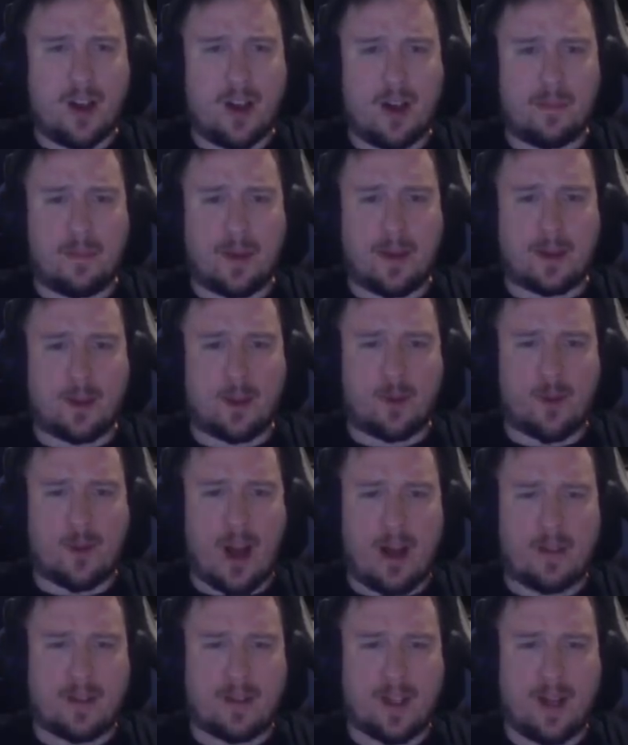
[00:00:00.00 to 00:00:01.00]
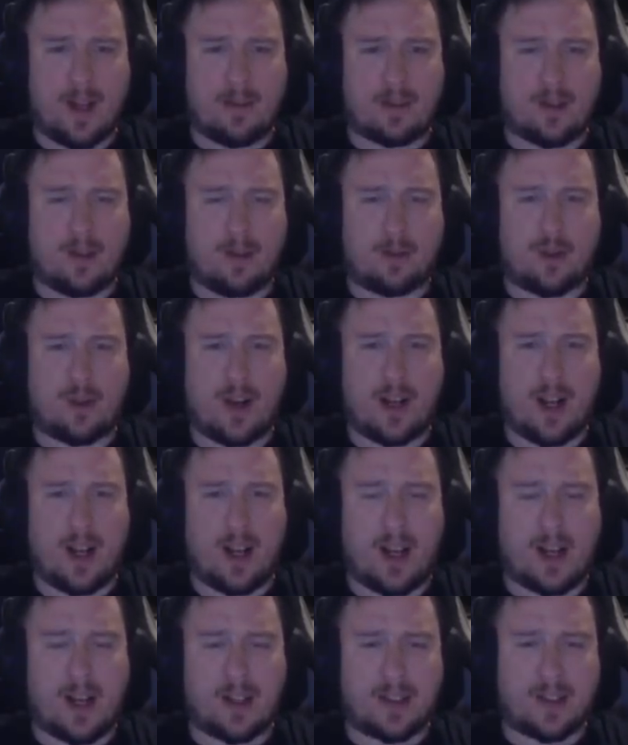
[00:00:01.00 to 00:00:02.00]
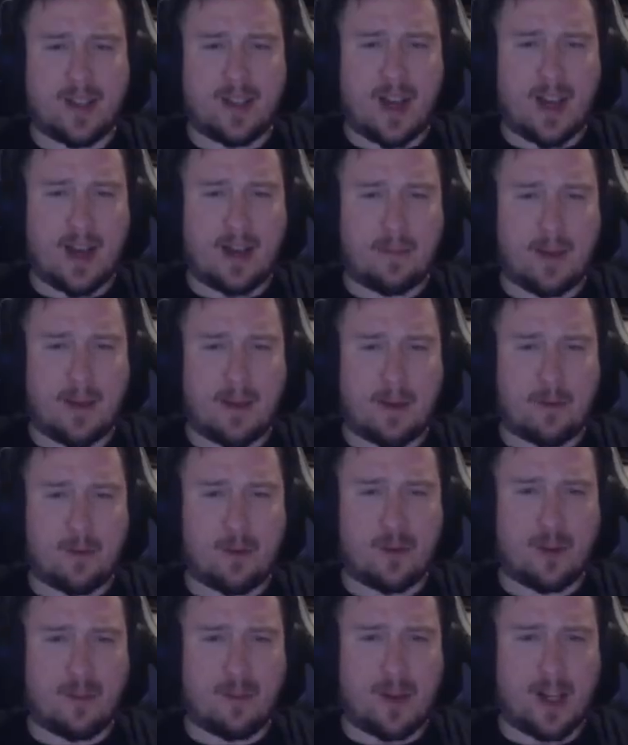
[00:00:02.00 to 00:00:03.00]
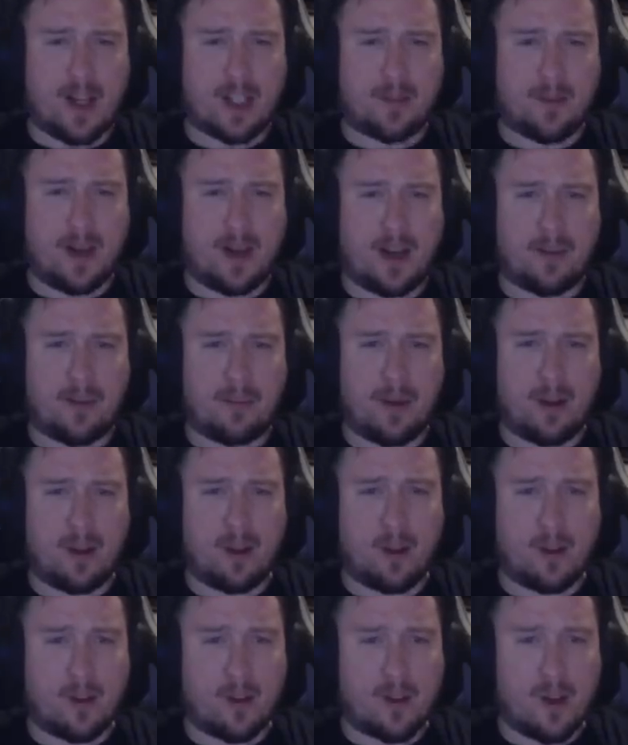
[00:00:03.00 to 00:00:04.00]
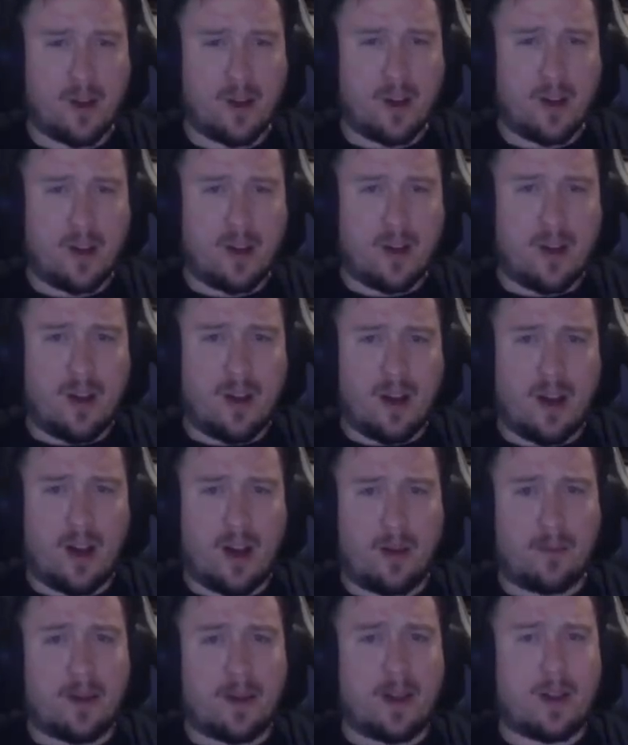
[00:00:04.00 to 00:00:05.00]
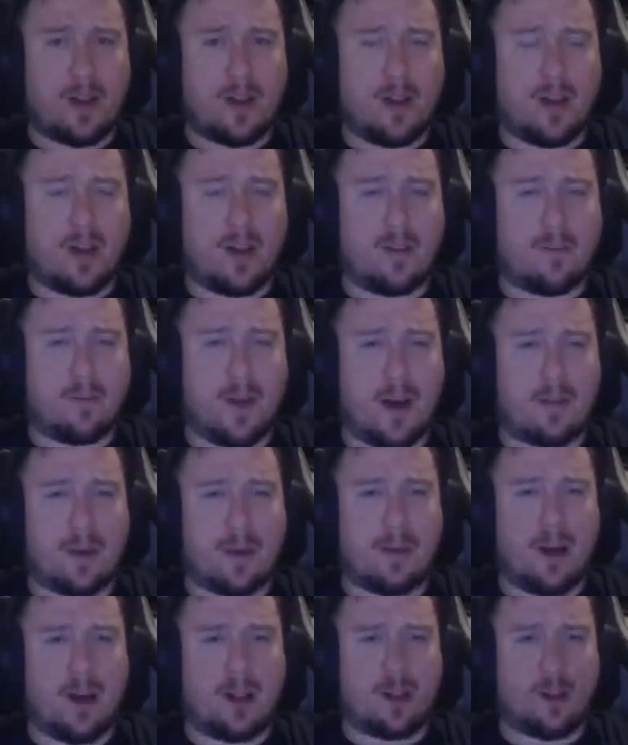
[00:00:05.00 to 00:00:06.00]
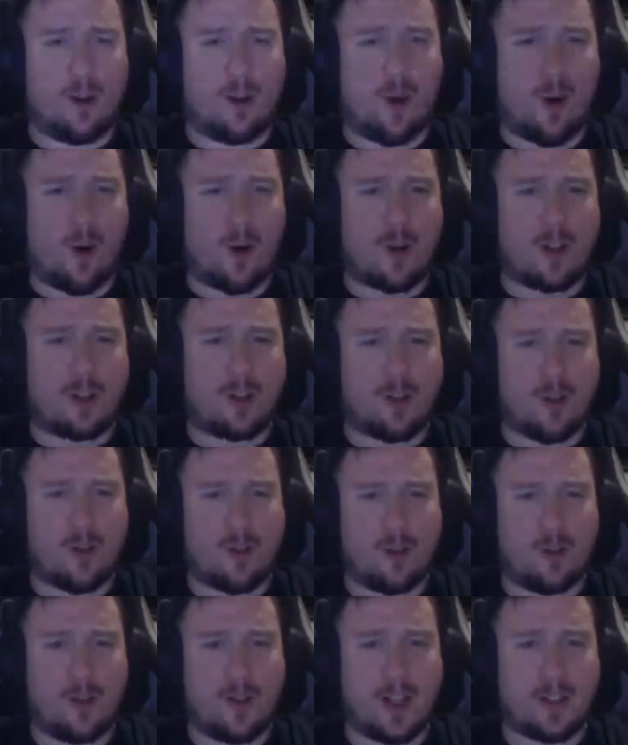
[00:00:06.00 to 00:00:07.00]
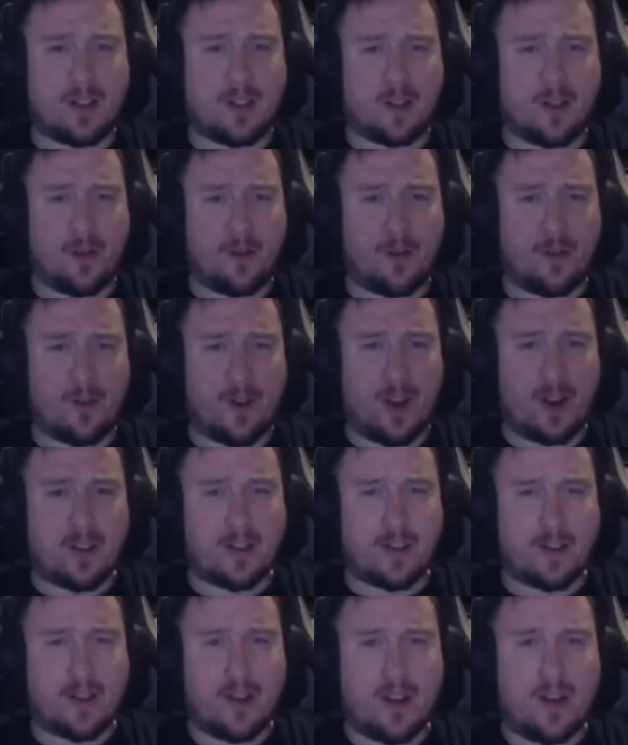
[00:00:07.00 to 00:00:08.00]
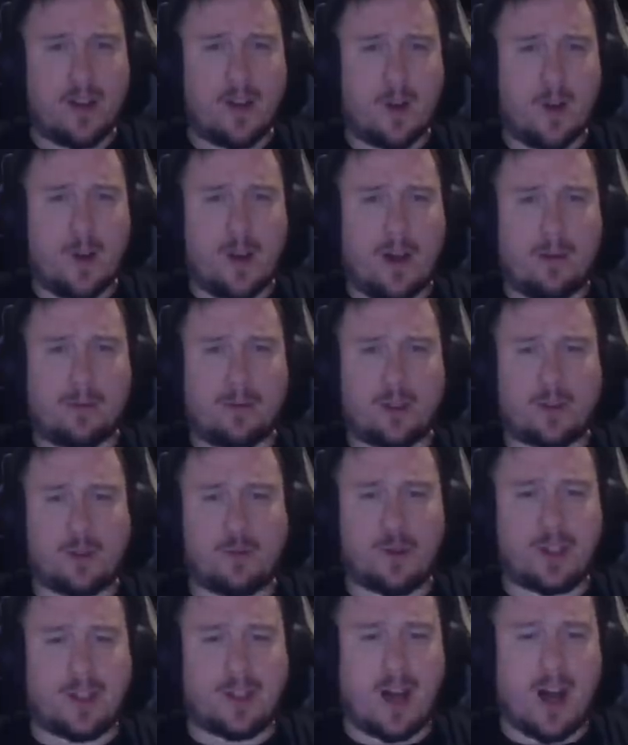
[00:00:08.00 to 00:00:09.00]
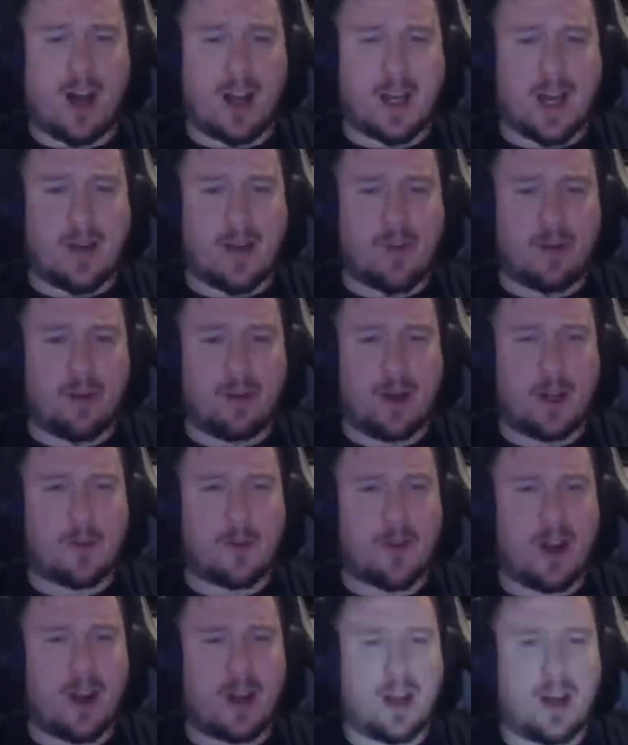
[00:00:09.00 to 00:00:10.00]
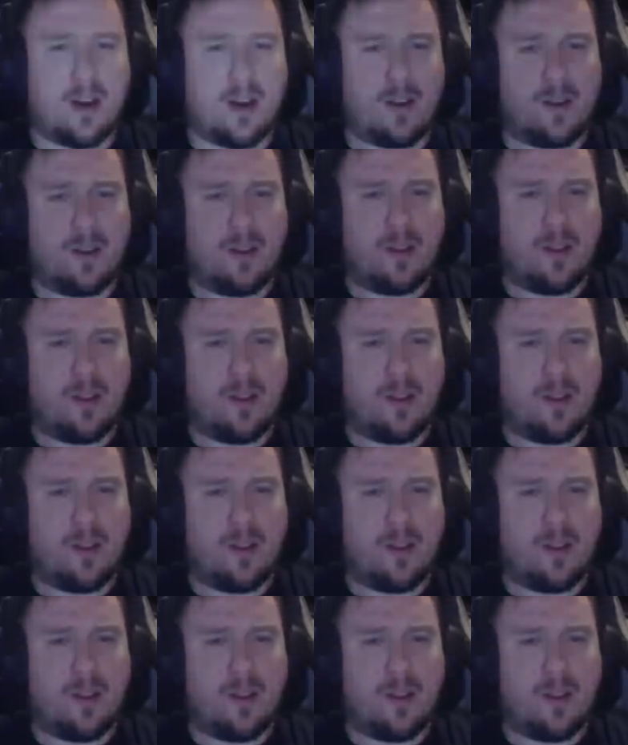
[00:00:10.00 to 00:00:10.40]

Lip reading: Beast or Wrath's up, so I'm trying to line of sight. Maybe root the pets behind Pillar. Hunter already turtled. That's good for us. I'm just redotting everybody right now.